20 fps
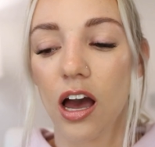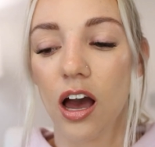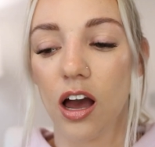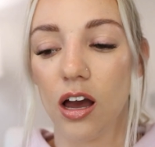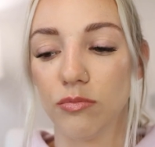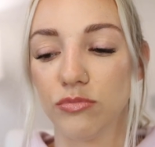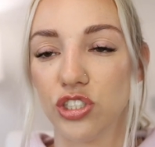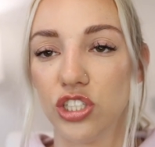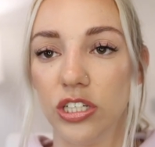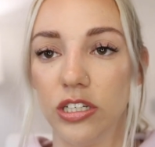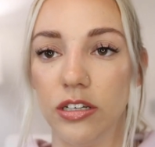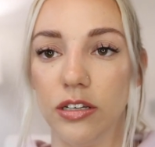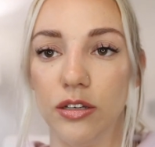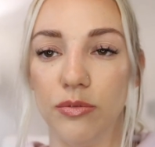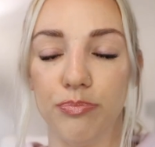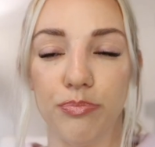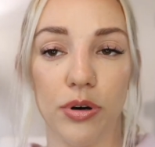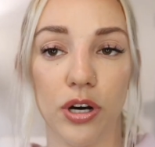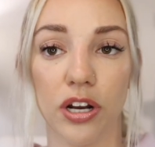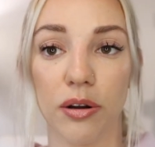Um,
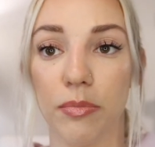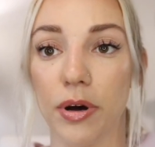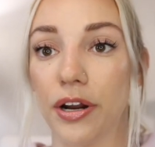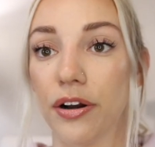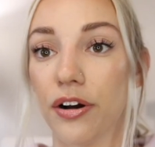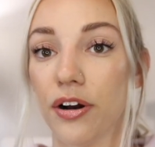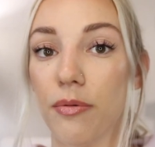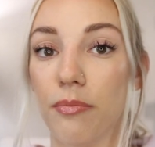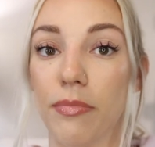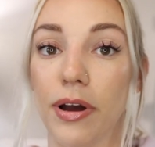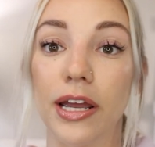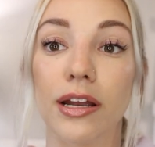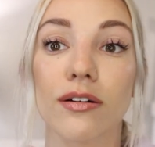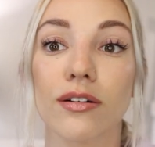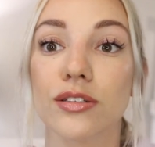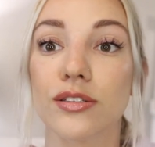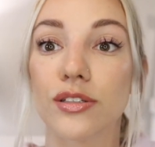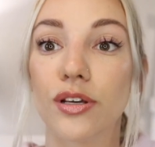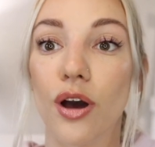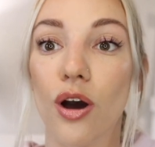she put them under a
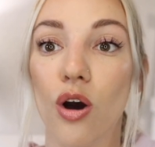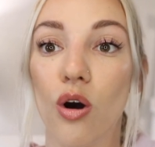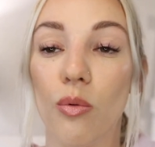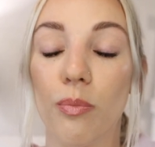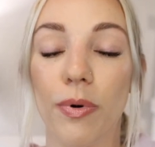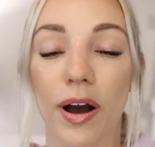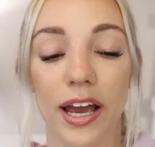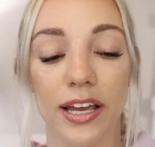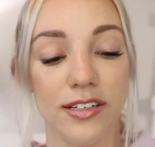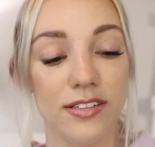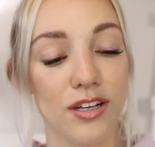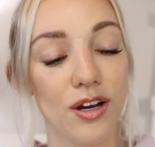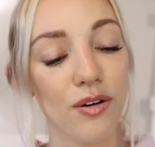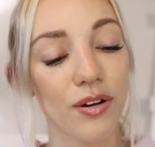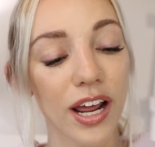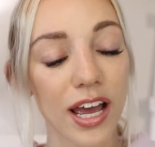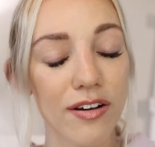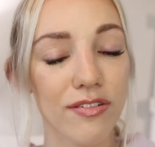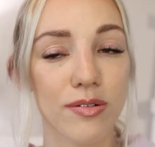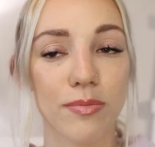microscope. I
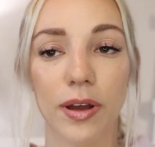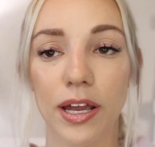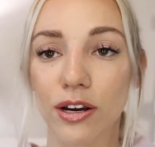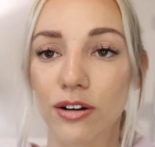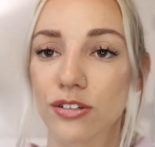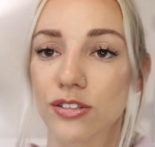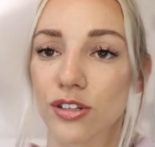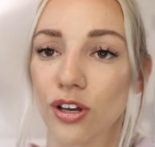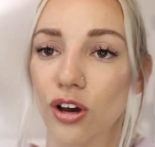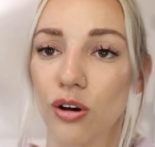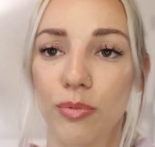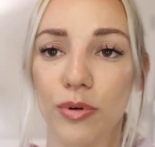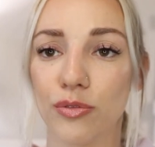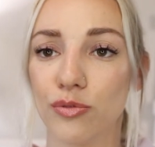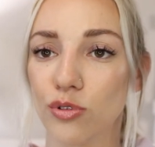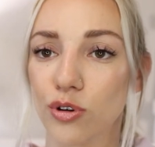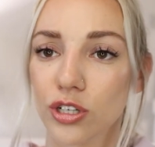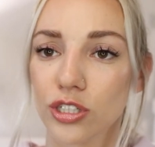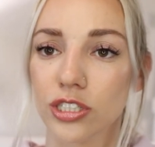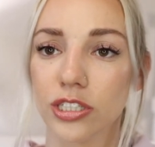don't have a microscope,
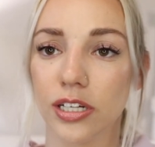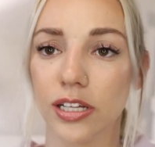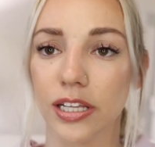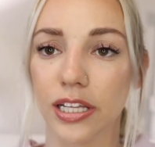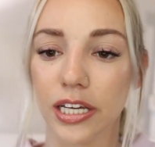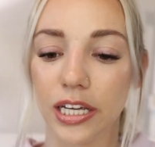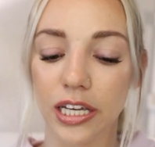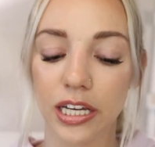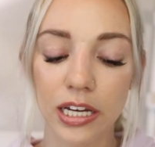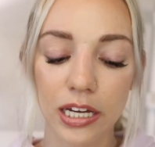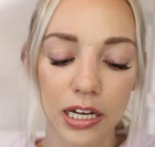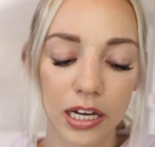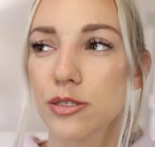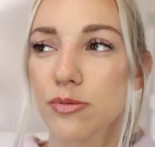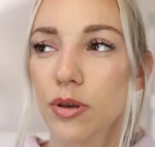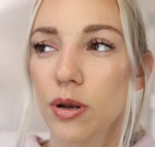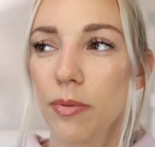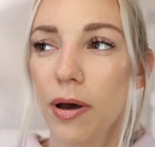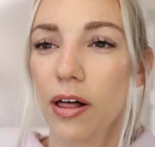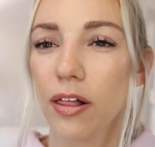unfortunately. It's
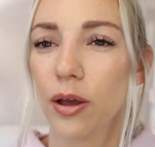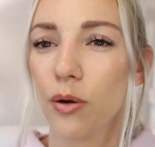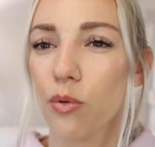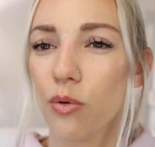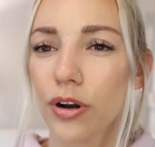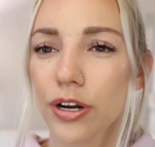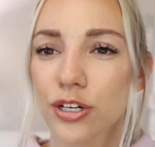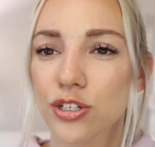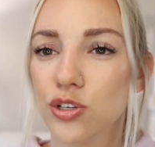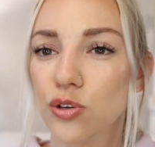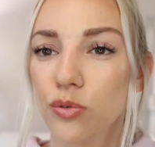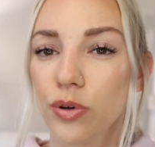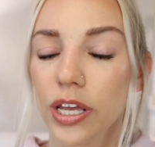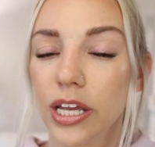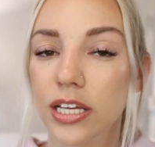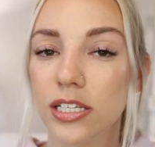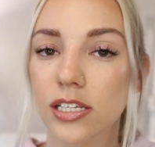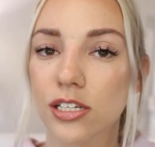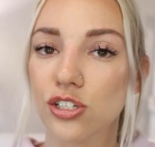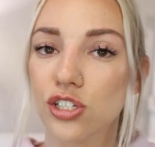been about like one or two
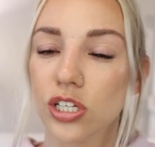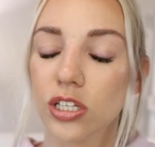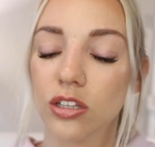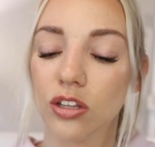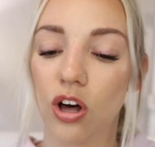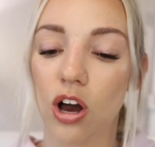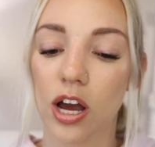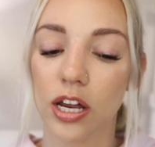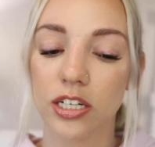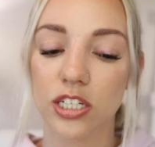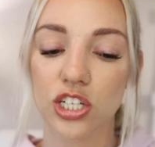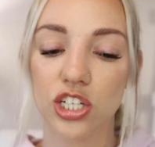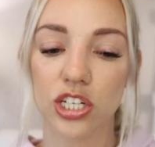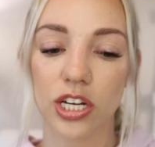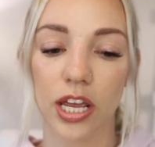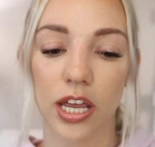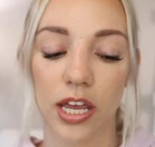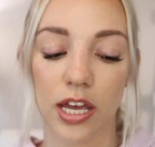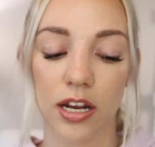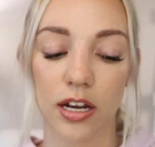weeks since she launched
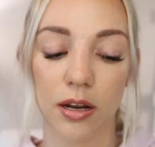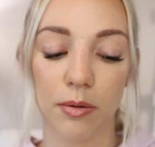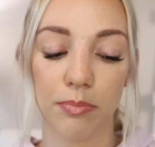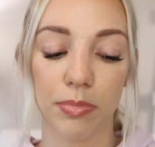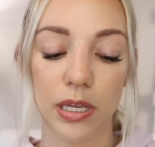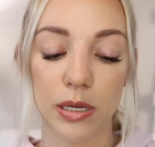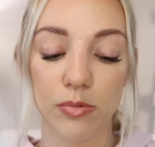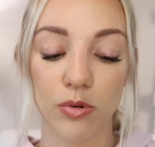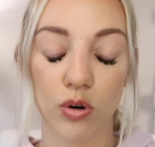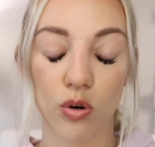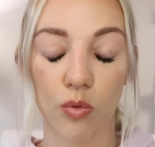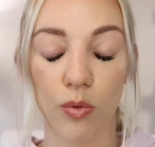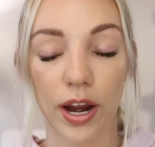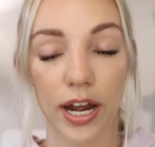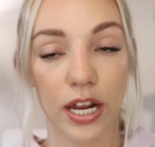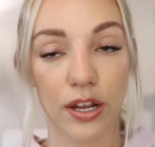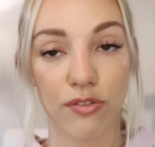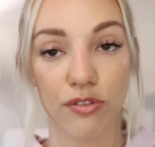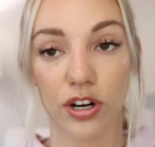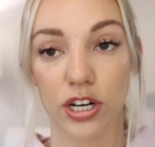and people were
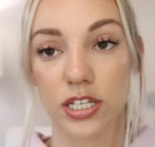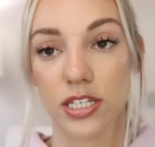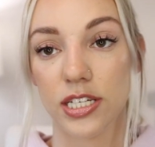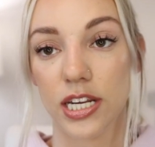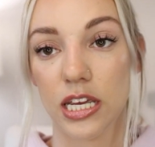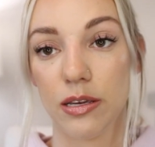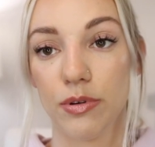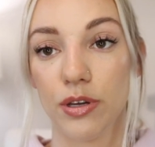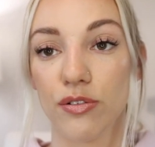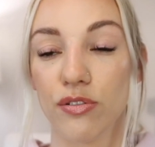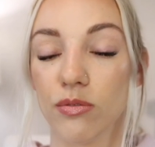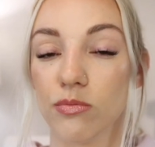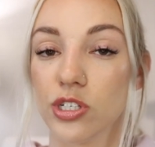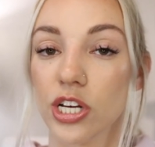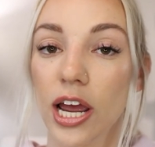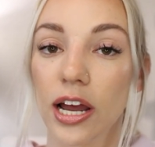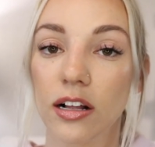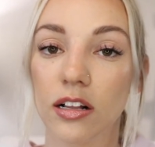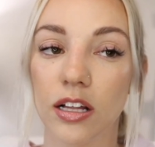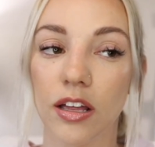waiting for a statement from
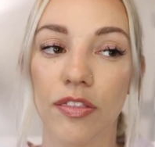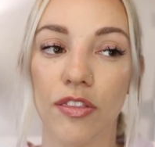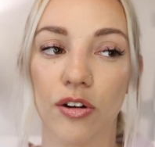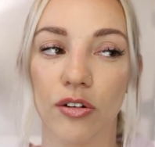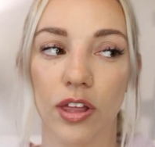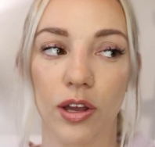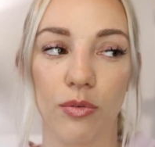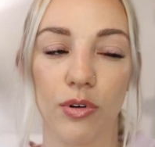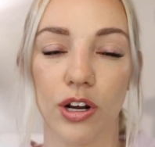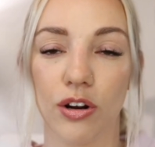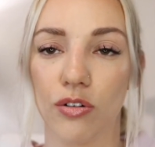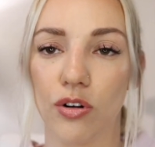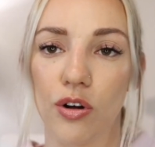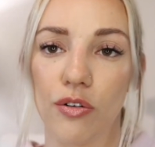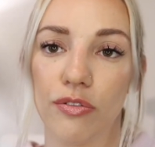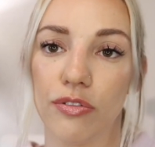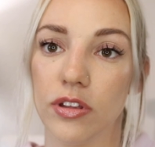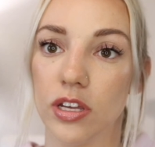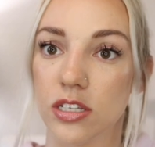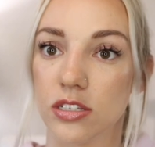Jaclyn. They're like, we don't know
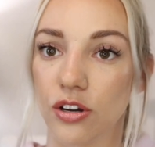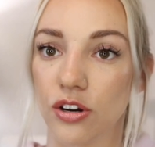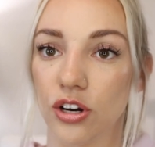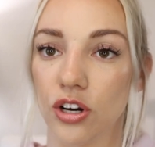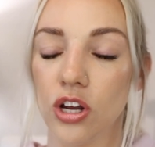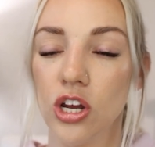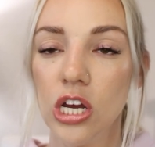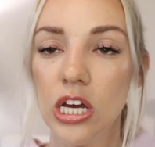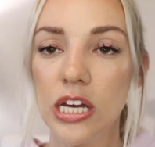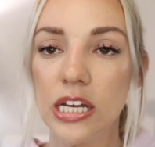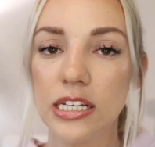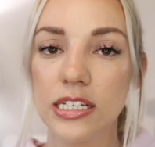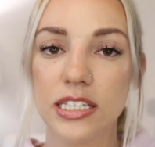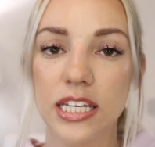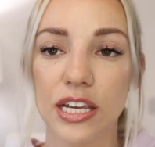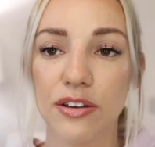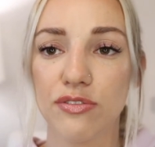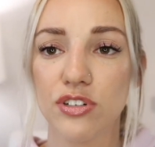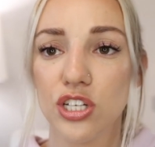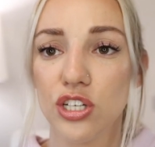if these are
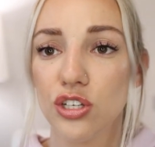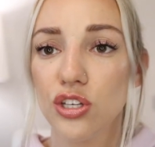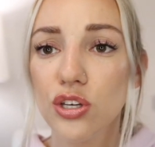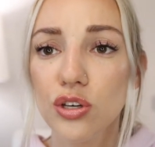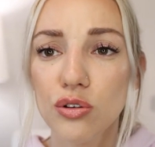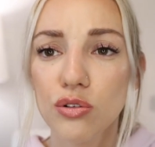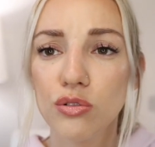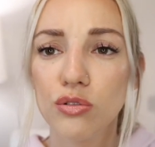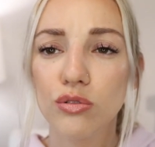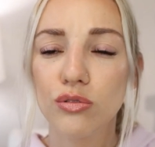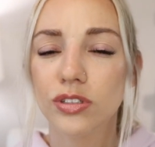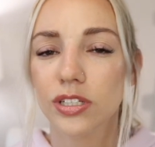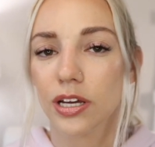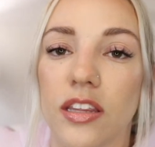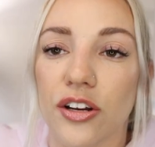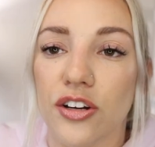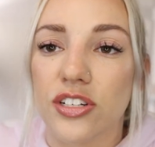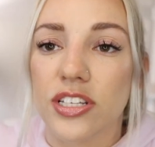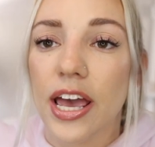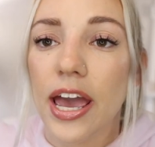safe to use. Like,
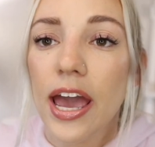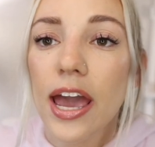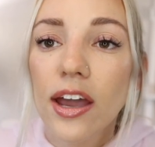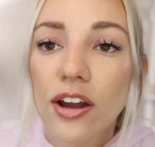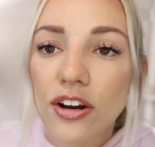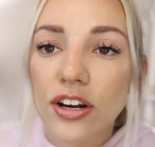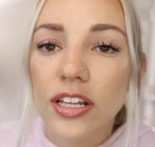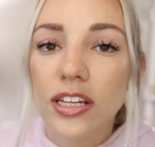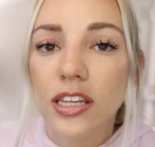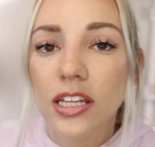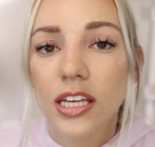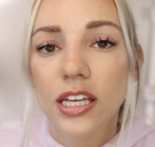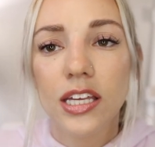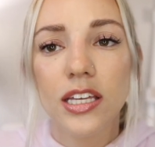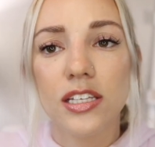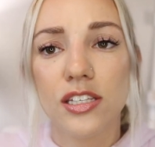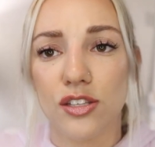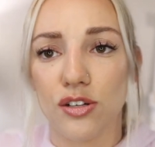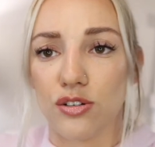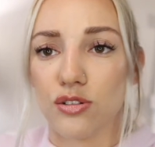there's hair in these.